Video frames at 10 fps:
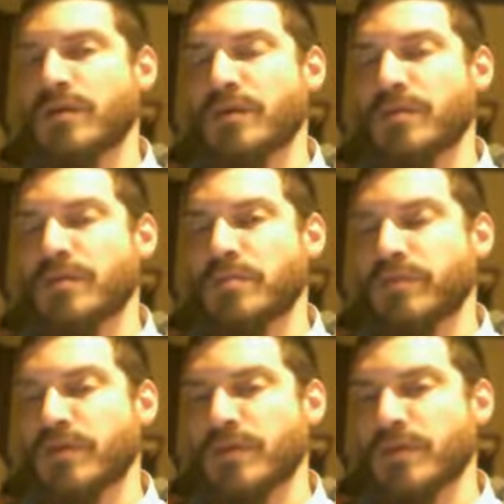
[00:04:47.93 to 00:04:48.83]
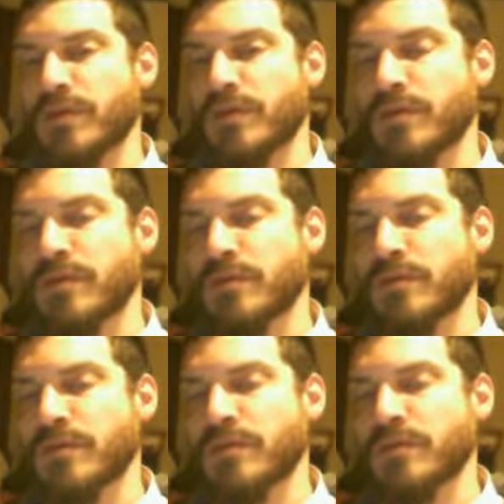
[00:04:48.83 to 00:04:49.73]
before,
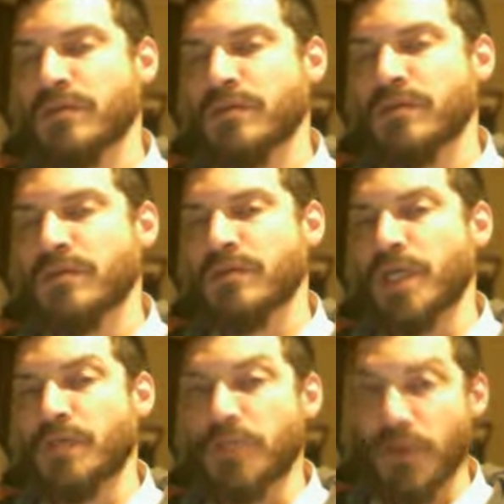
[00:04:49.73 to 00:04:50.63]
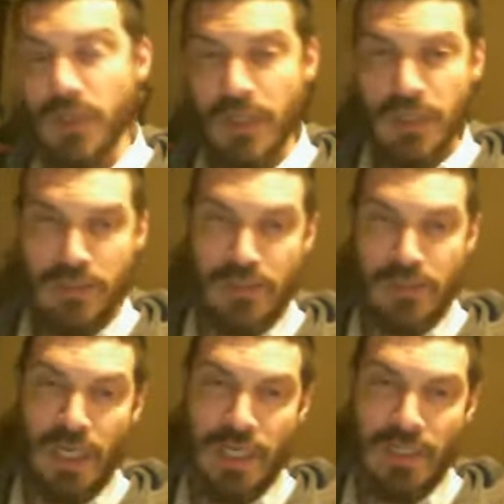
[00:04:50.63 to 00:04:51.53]
that both things will
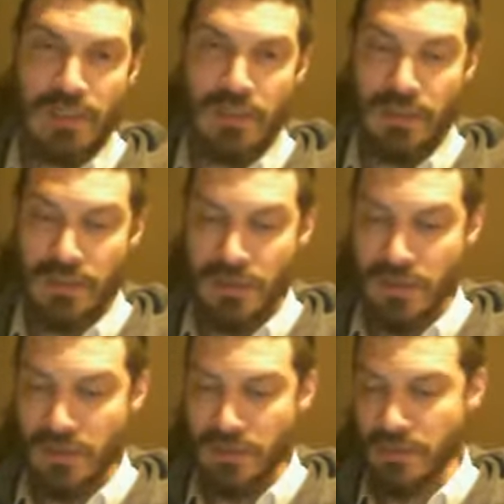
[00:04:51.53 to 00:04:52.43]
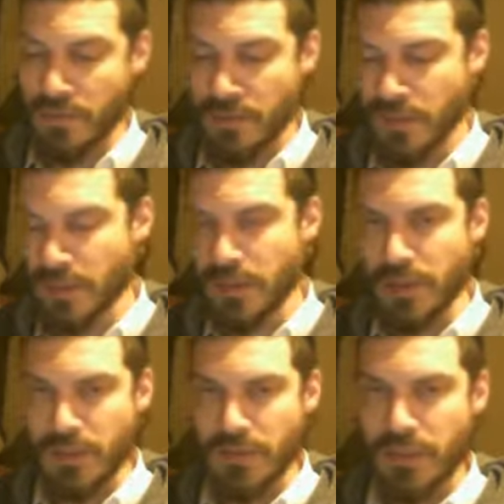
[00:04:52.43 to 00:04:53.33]
die actually. There's
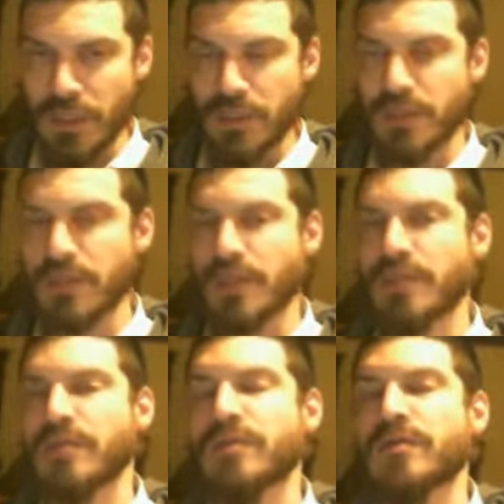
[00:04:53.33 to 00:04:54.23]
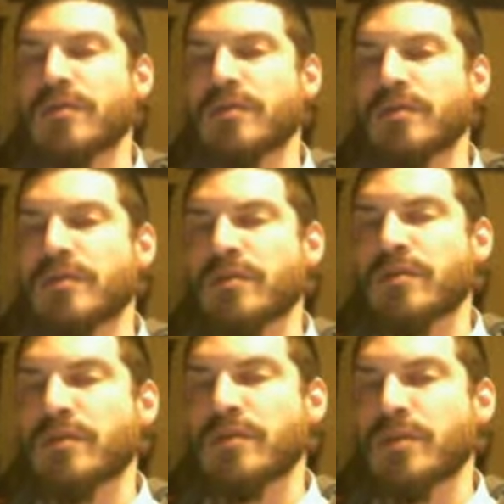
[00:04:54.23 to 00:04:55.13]
two things here, that
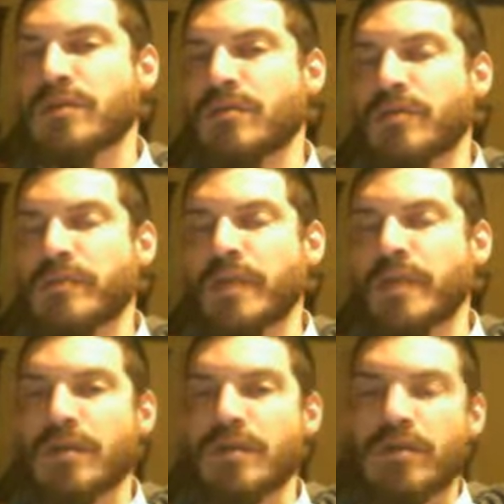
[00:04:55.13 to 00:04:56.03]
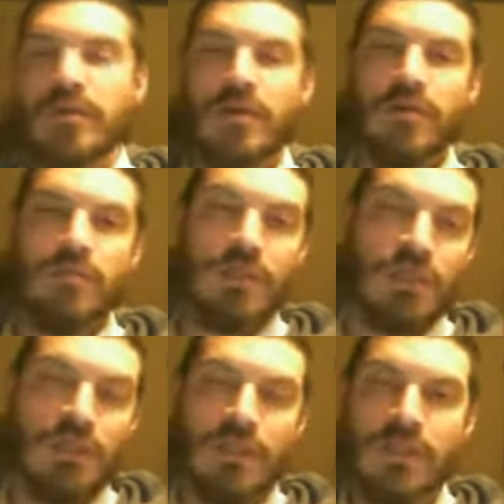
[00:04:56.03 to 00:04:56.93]
there's two independent
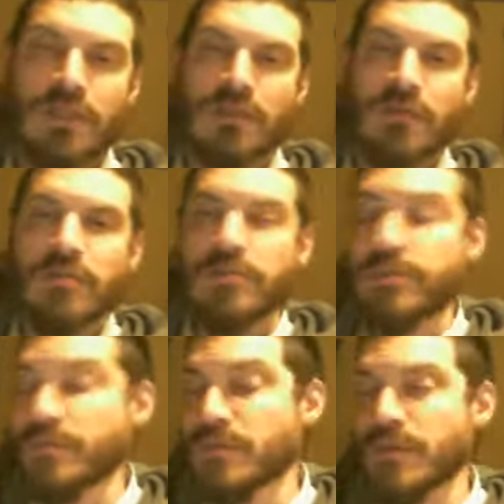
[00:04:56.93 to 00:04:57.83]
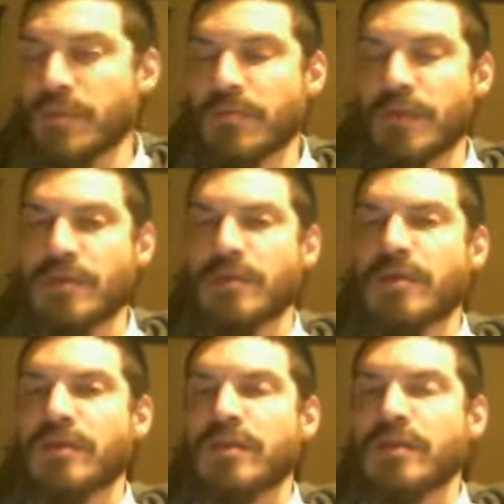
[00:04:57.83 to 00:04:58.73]
machines or something,
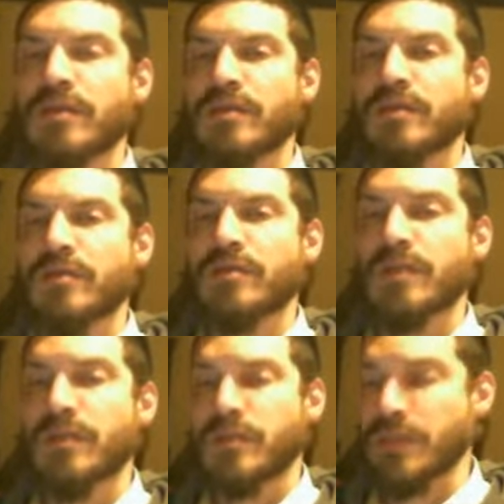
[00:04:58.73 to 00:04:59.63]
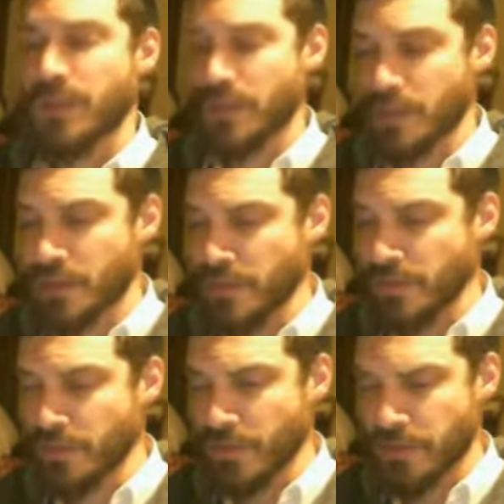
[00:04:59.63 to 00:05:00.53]
So there is such a
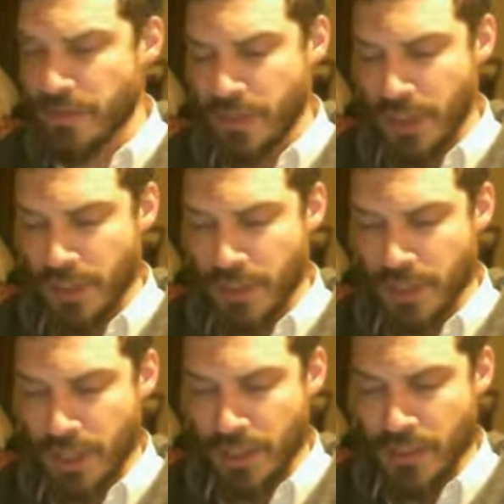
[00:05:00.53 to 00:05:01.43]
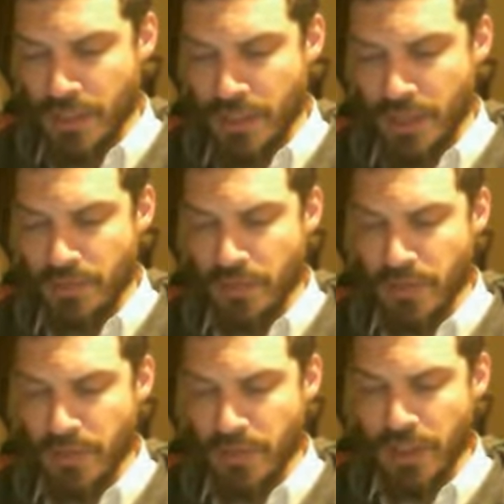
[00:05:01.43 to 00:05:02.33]
74% chance that both
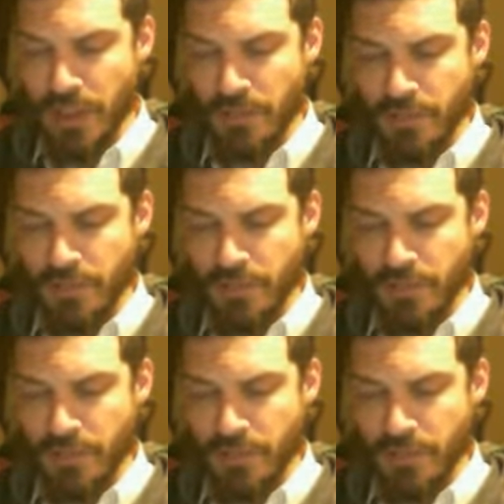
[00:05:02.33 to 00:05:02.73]
will live